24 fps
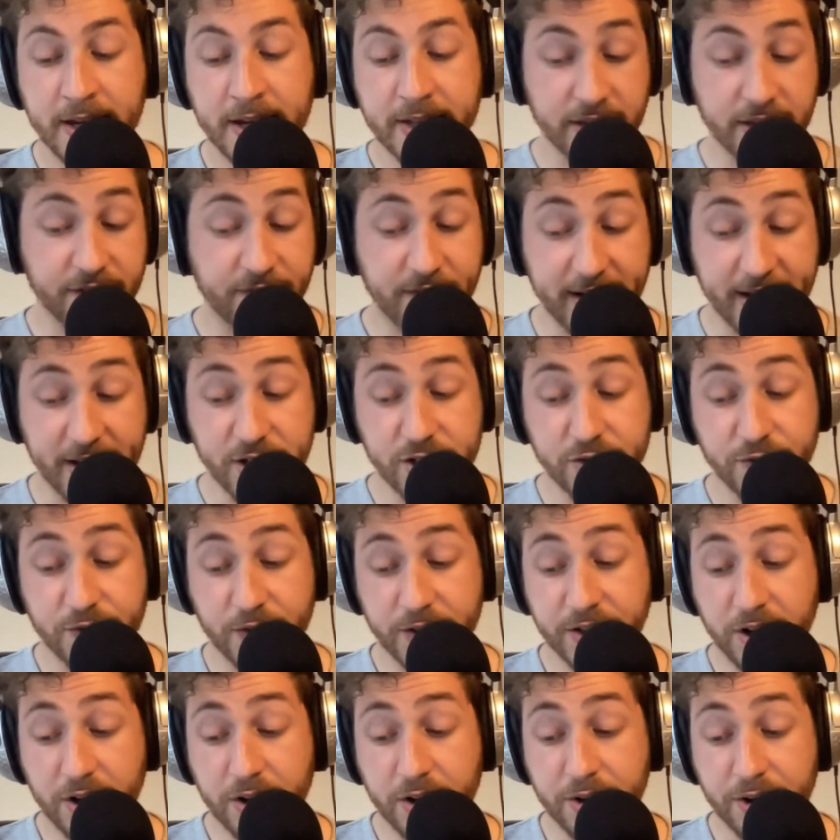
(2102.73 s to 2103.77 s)
The village
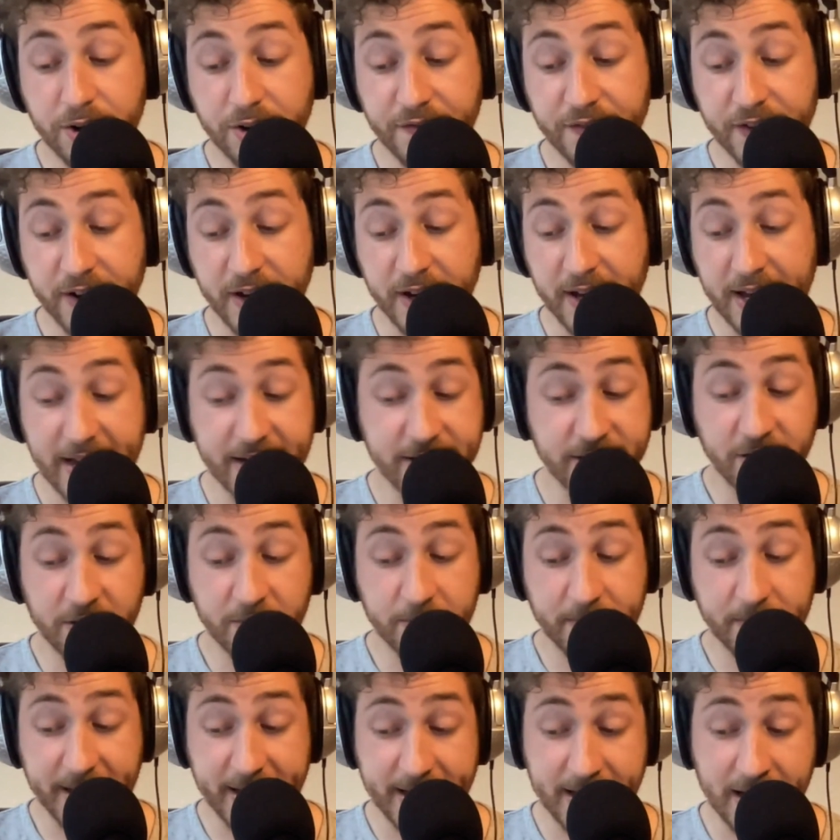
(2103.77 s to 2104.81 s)
photographer had
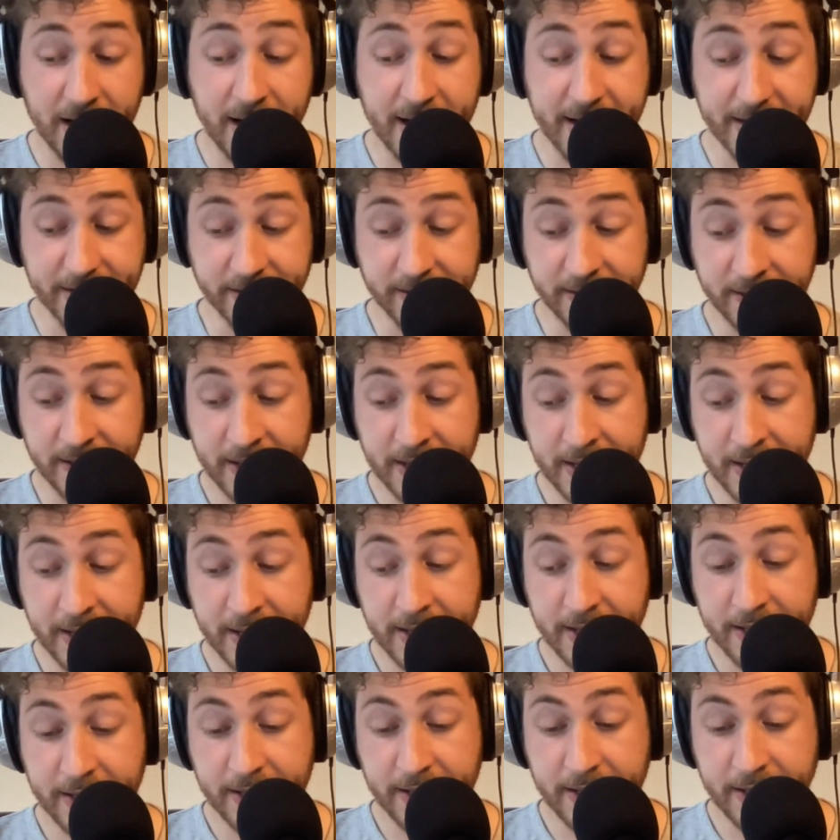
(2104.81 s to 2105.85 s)
not been idle.
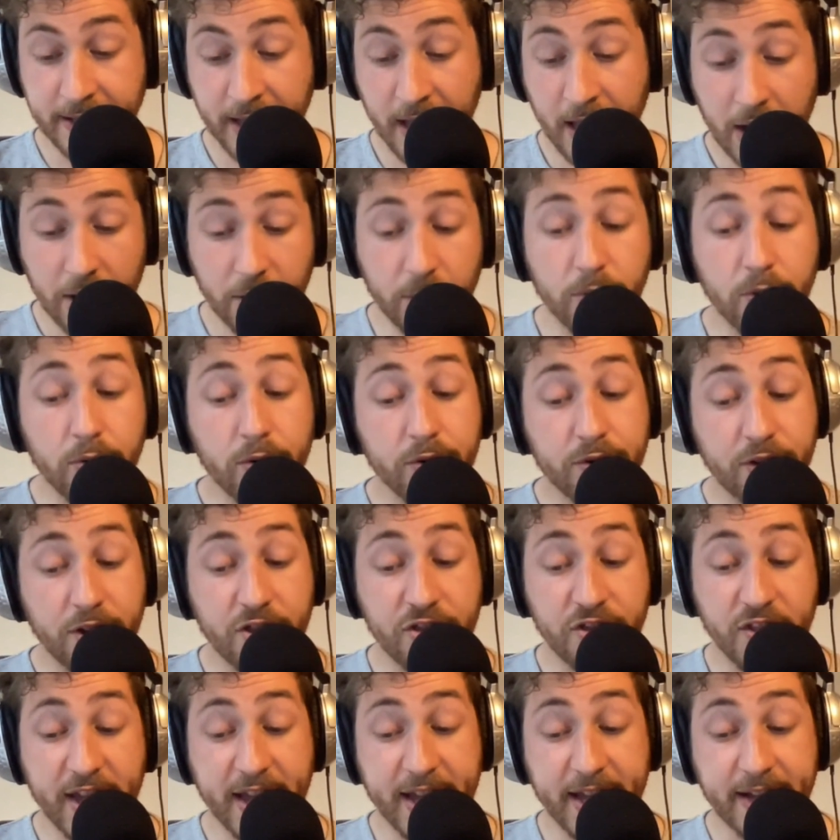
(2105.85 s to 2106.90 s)
All the
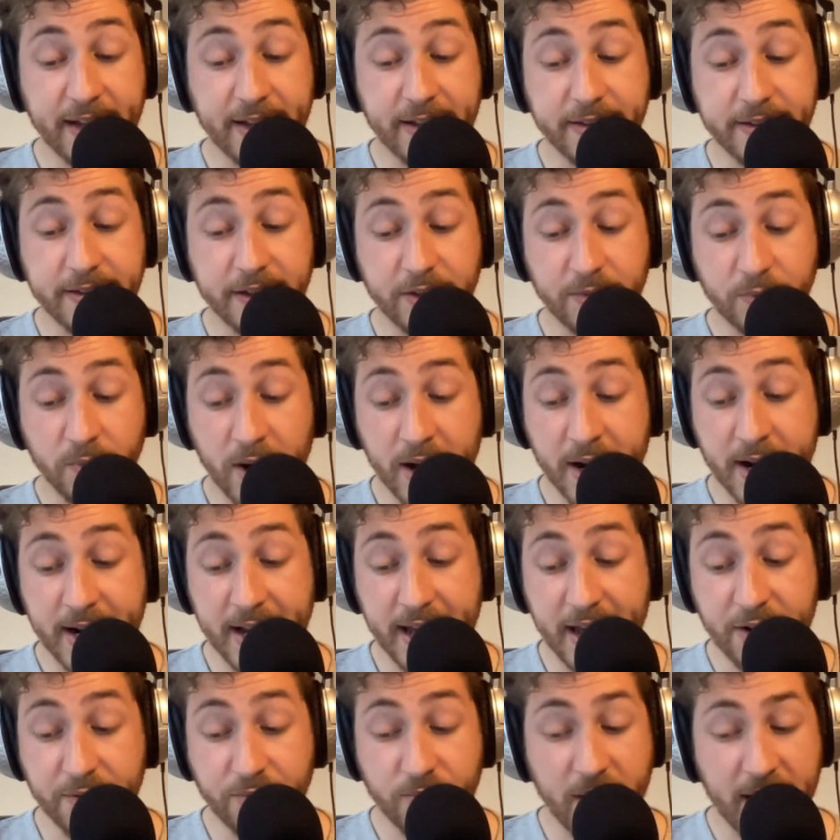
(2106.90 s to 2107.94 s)
things that one
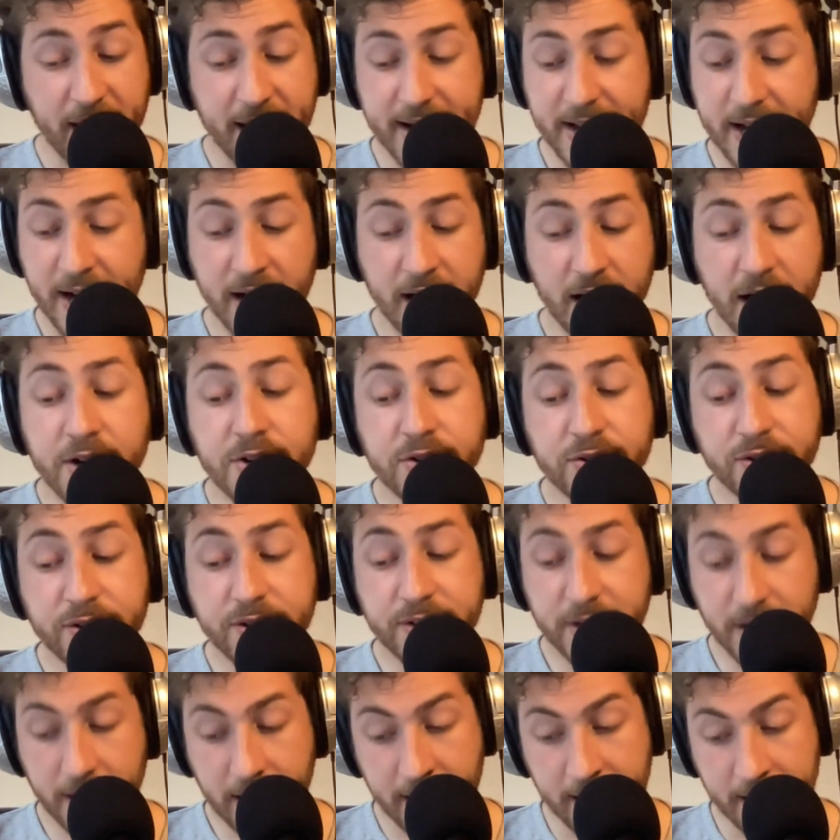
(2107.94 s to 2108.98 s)
had read 100
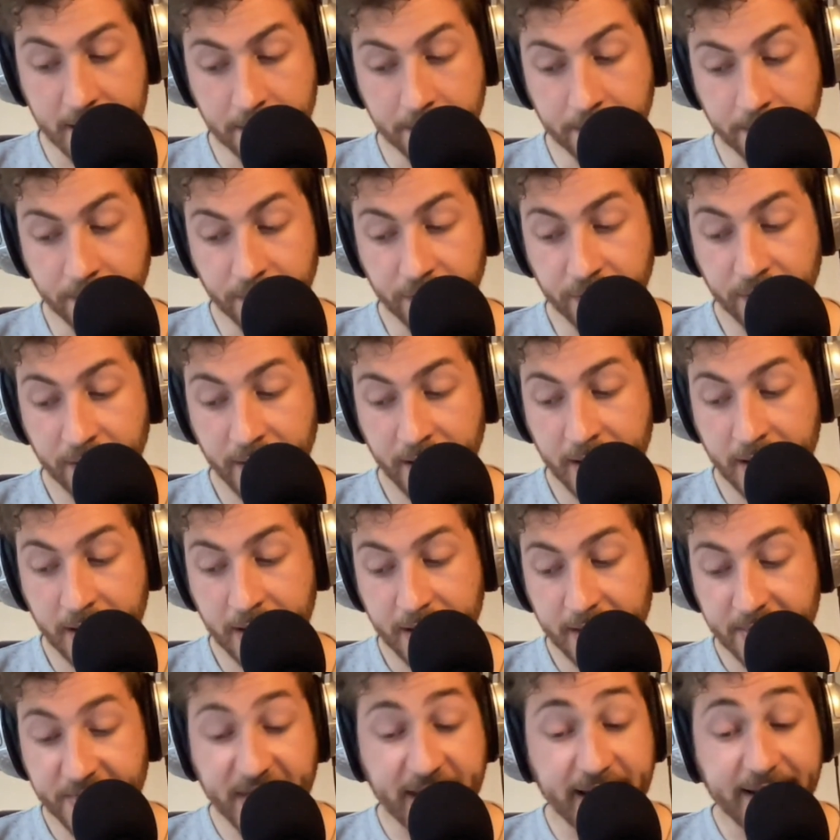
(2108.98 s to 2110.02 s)
times,
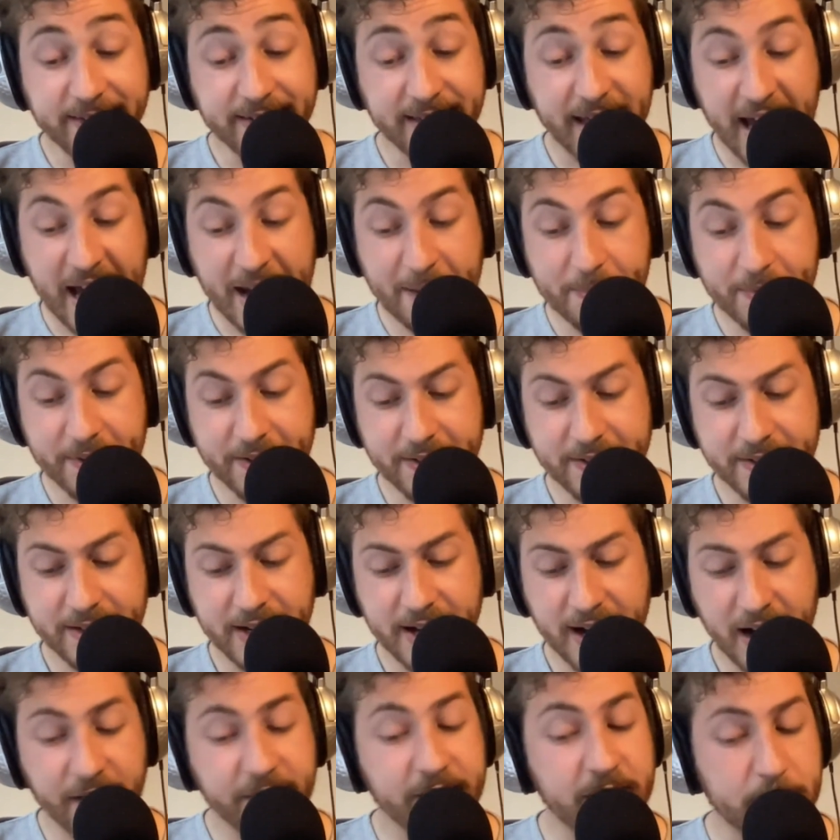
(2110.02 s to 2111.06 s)
things that happened
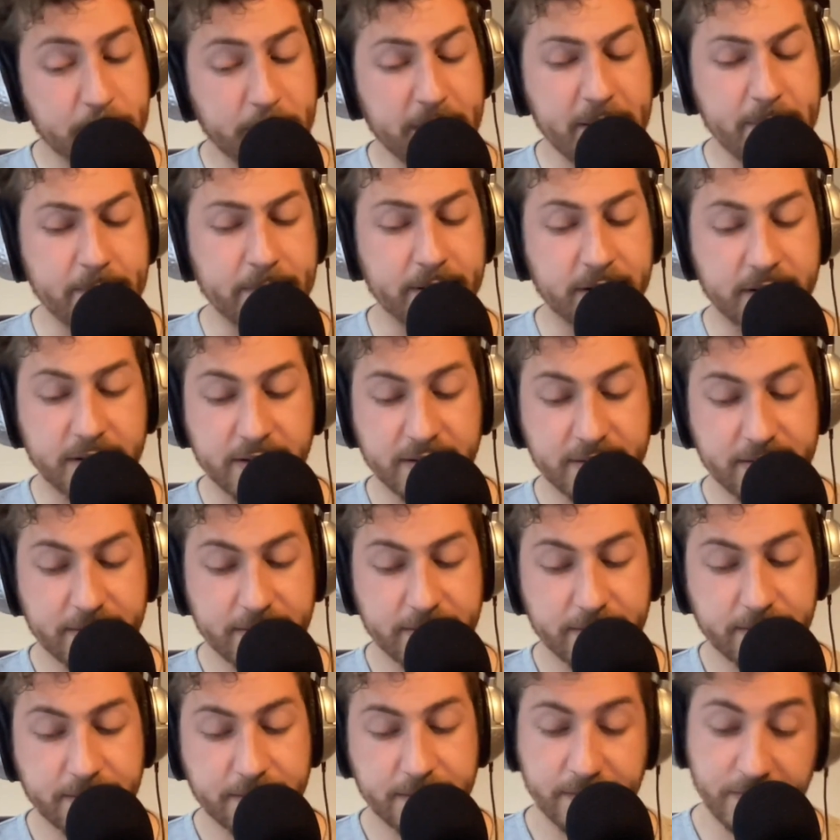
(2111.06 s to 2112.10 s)
to other people,
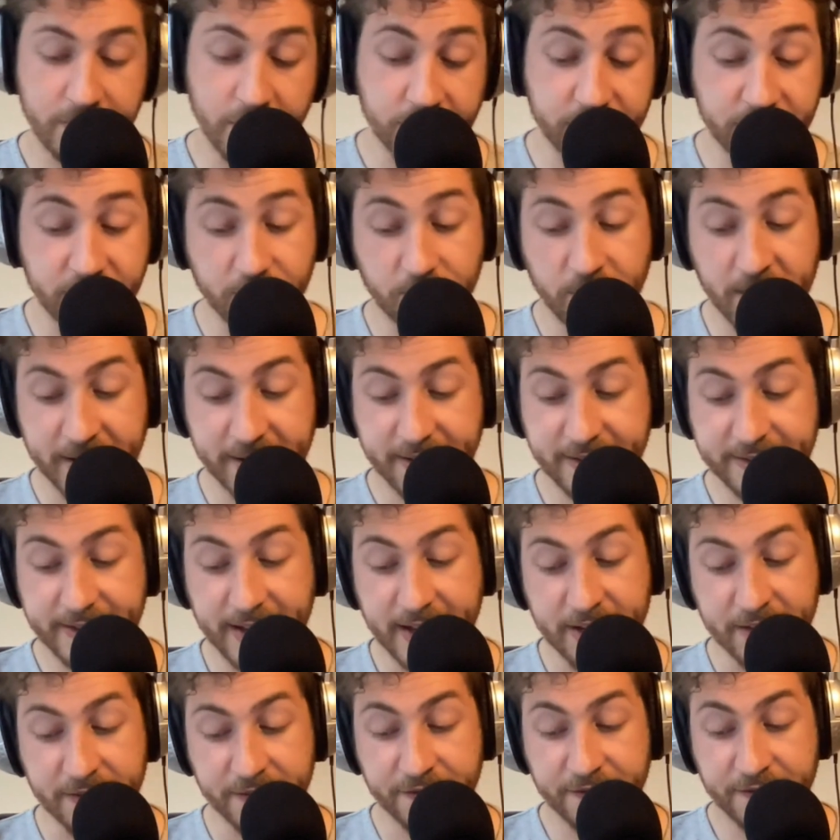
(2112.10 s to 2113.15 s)
not to
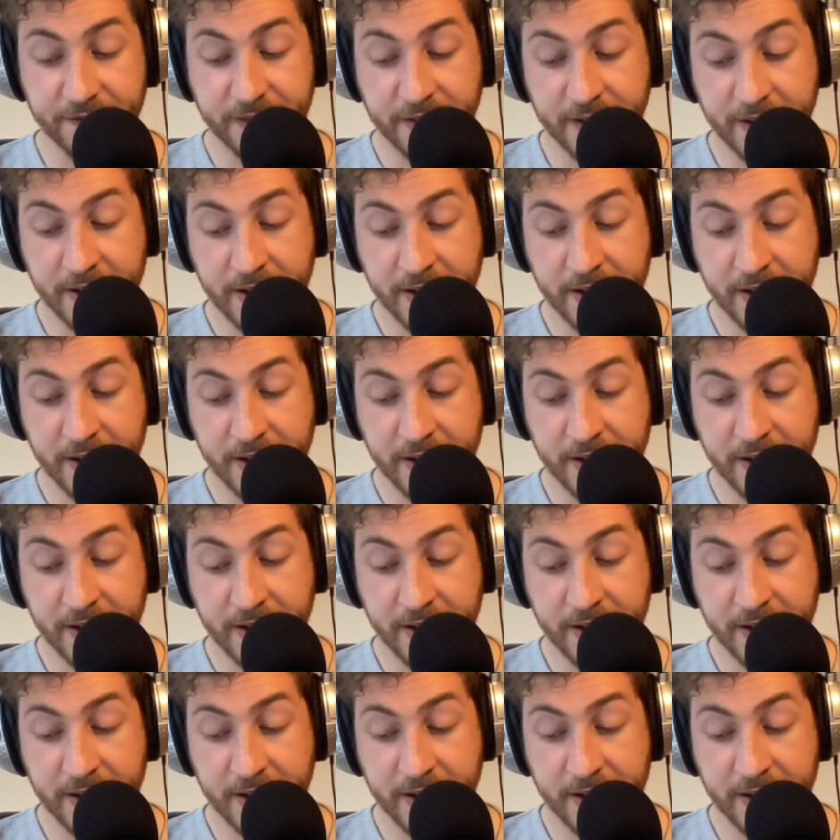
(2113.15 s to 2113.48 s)
oneself.